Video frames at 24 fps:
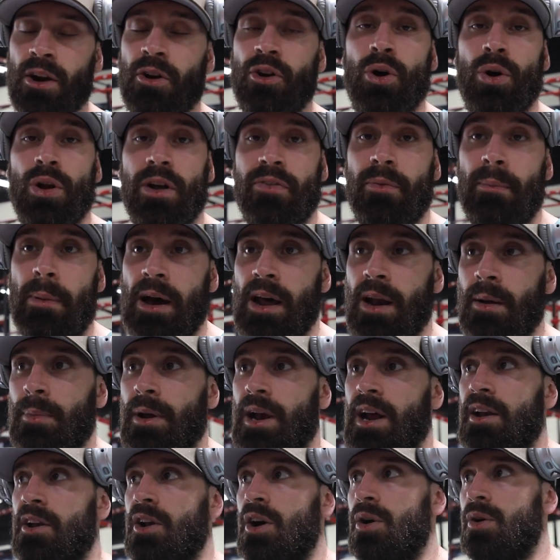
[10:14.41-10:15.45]
I don't know enough about it,
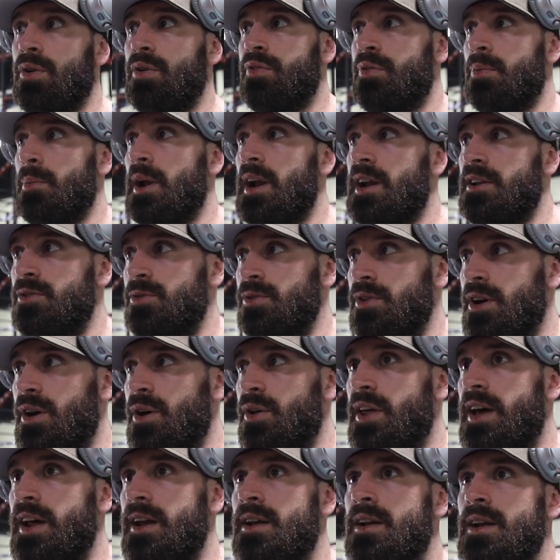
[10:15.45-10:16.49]
but I know from what I do
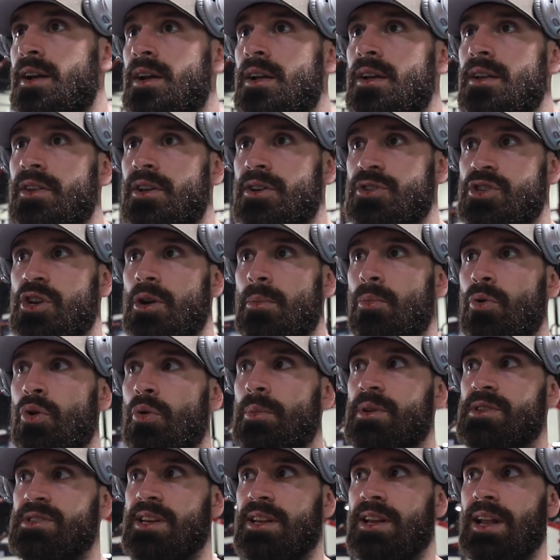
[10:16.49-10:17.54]
know that there's certain
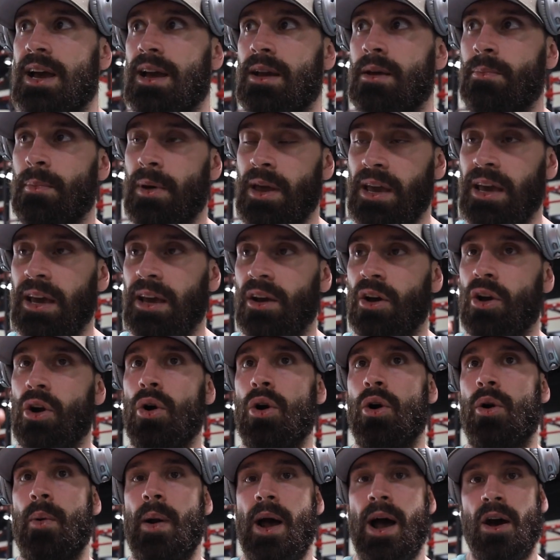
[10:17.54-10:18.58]
movements that like make it
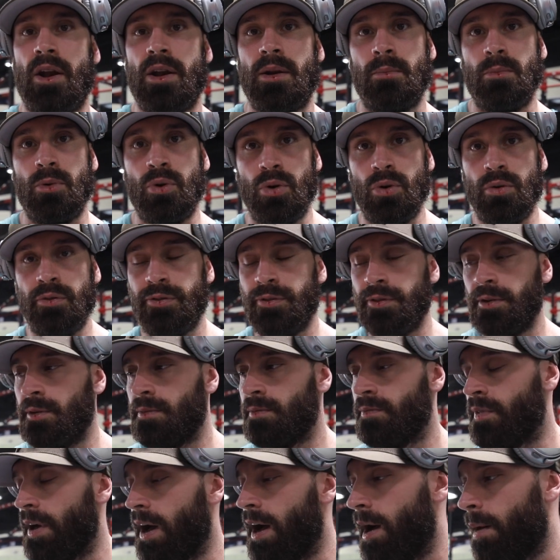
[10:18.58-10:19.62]
go around and move.
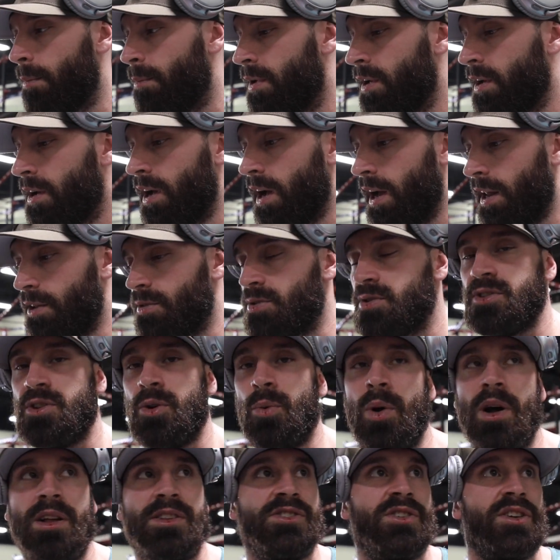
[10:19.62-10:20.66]
Um, and this was
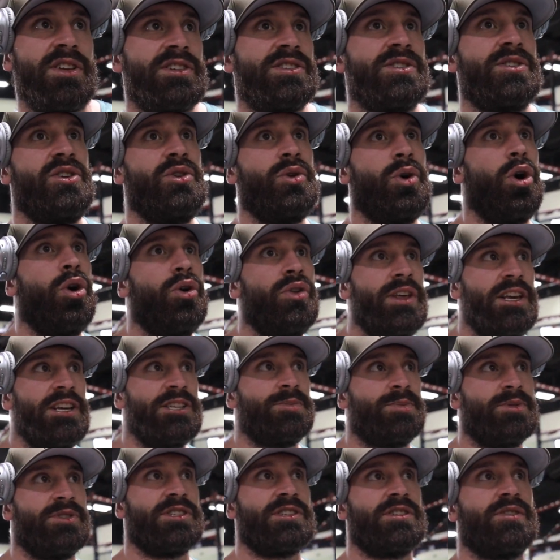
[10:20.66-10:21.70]
the one. So this, you hold
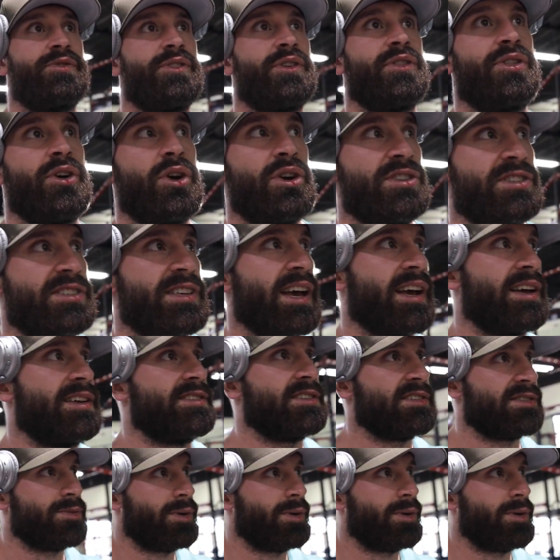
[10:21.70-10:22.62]
each position for thirty seconds.